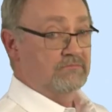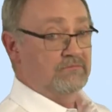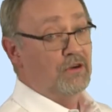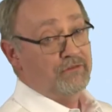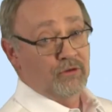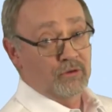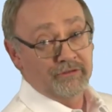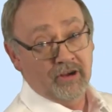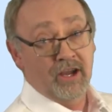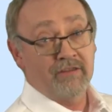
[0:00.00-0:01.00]
not 4 or
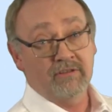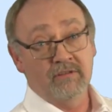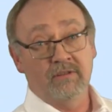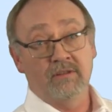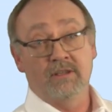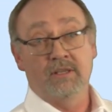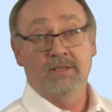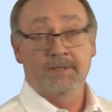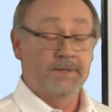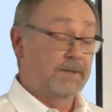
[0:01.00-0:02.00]
5.
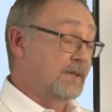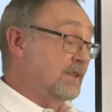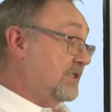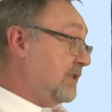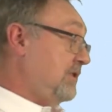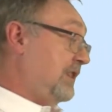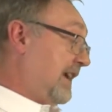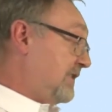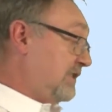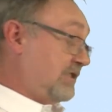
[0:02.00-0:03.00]
So you
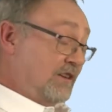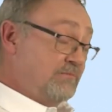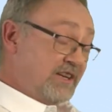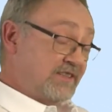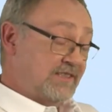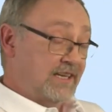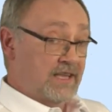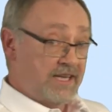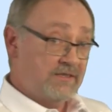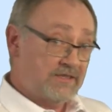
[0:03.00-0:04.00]
get deterministic
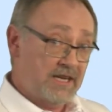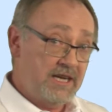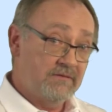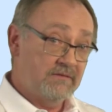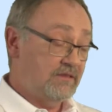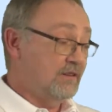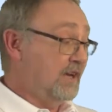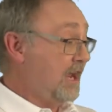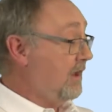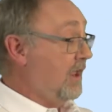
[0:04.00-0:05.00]
latency, you
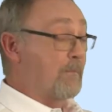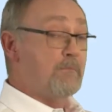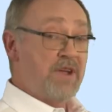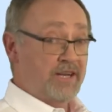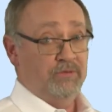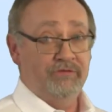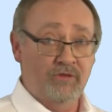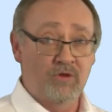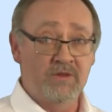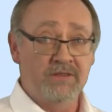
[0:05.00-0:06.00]
get better
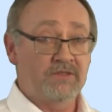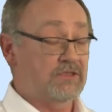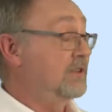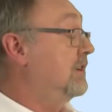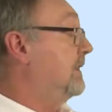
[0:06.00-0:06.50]
performance,